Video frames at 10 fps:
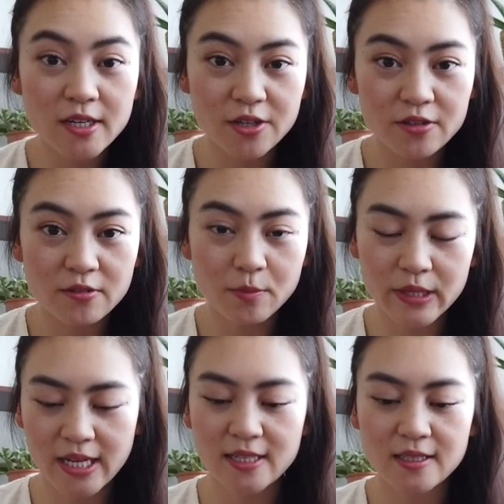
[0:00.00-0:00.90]
in new
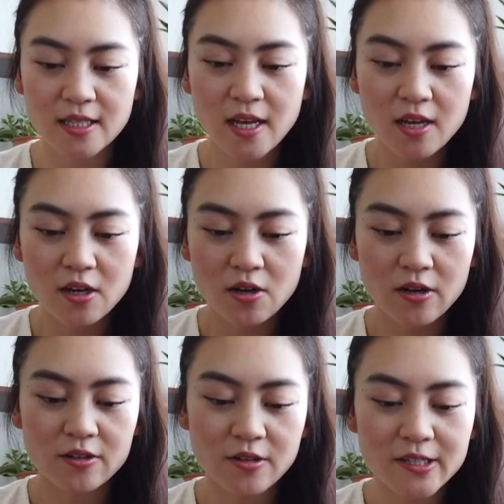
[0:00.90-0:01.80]
plants,
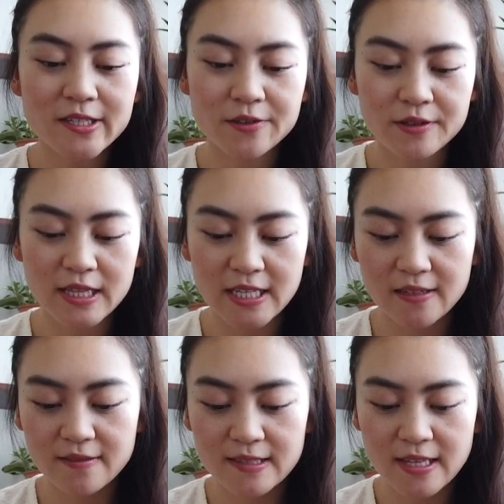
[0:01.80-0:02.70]
or grow in new
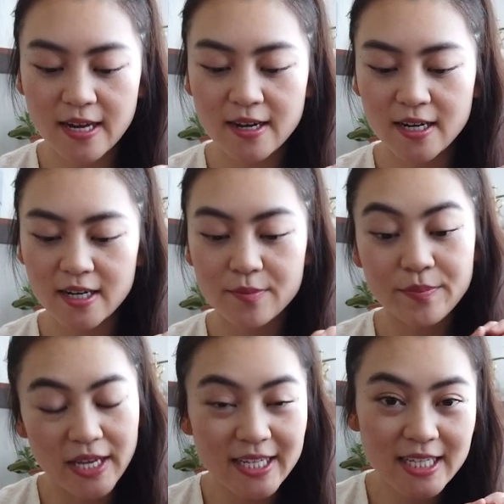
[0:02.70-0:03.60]
leaves that are
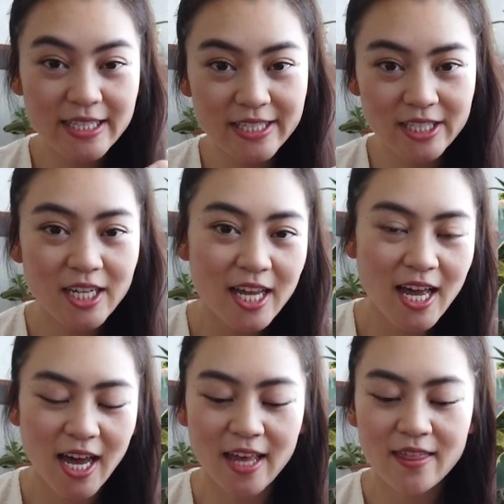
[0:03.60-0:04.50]
pinkish,
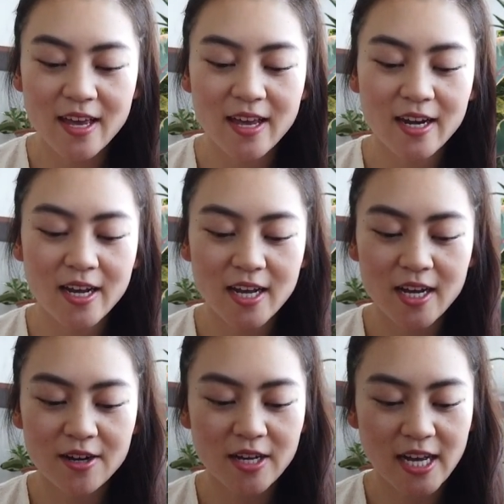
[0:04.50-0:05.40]
and then
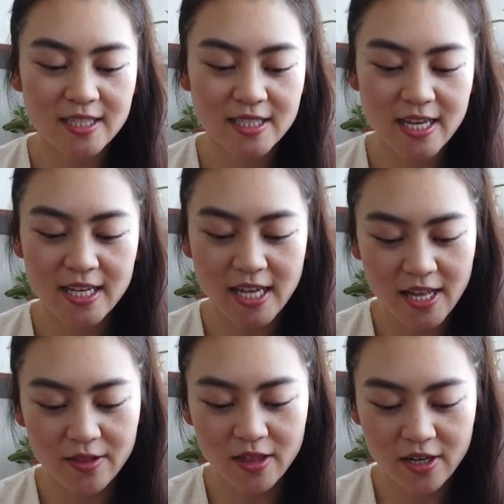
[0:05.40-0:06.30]
as they
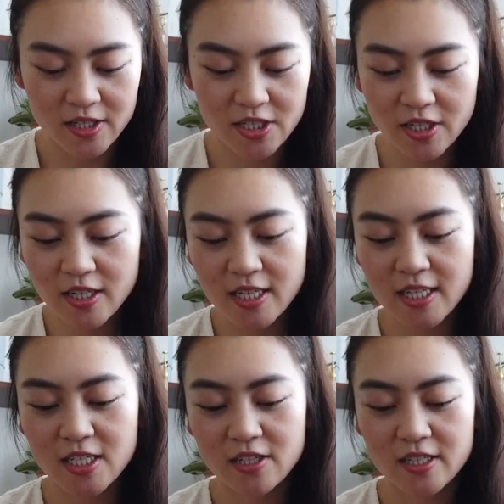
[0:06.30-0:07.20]
get larger,
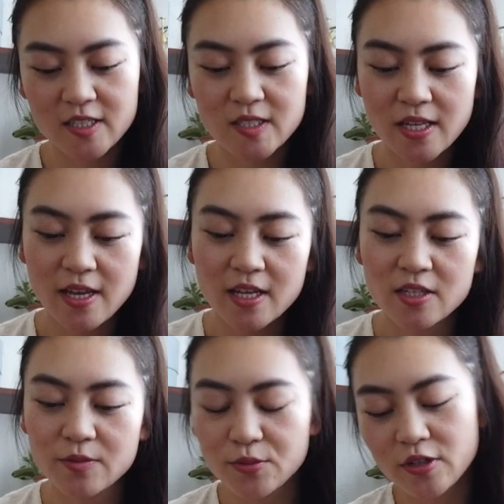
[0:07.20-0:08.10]
it turns
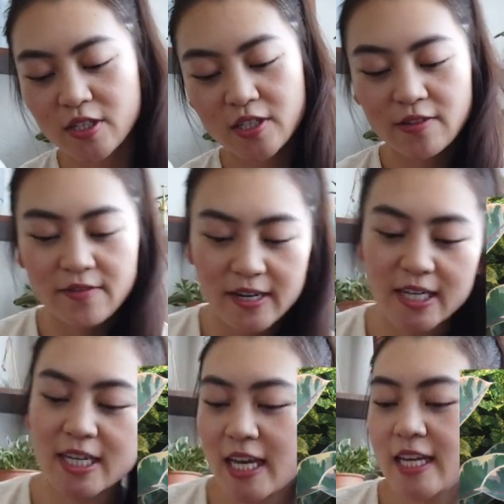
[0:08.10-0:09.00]
more to a
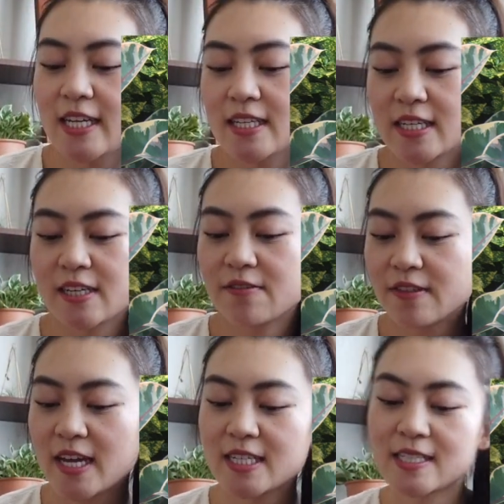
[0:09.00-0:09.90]
variegated
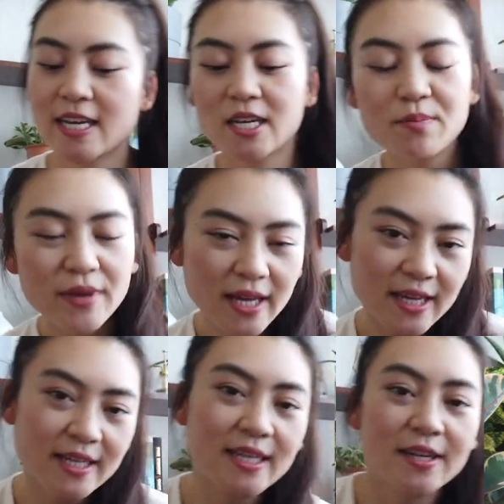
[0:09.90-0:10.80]
leaf that is like
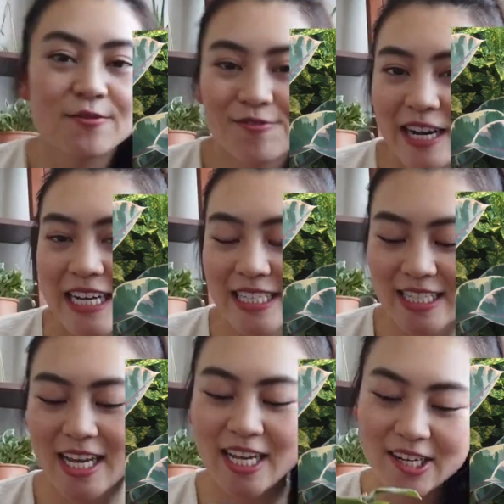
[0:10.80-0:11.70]
pink and
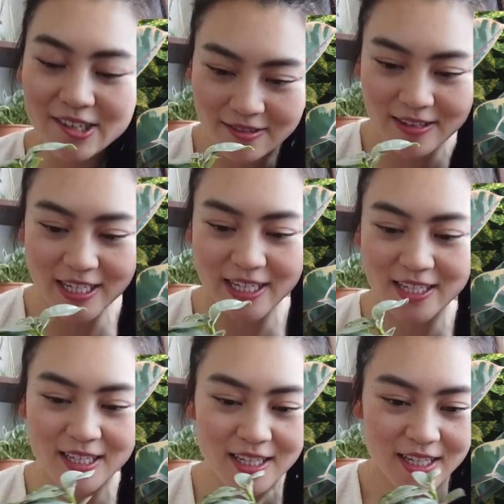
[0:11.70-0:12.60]
white and
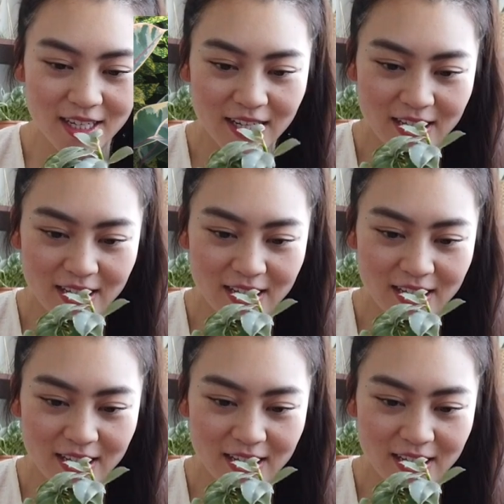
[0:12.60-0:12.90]
green.